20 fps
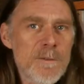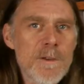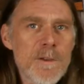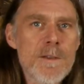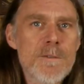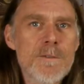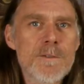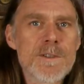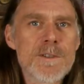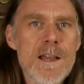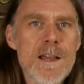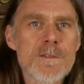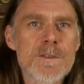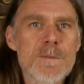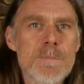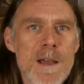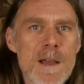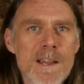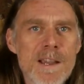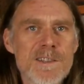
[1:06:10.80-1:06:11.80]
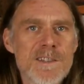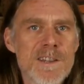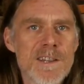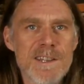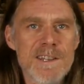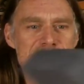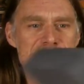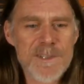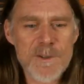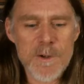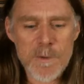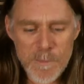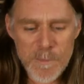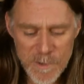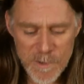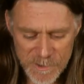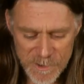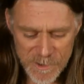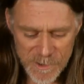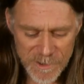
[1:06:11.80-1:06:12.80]
even Darren's packaging is top
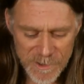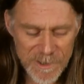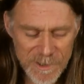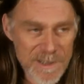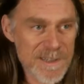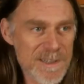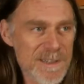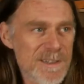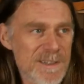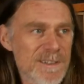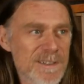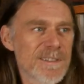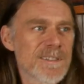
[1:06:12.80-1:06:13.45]
notch. Look at this.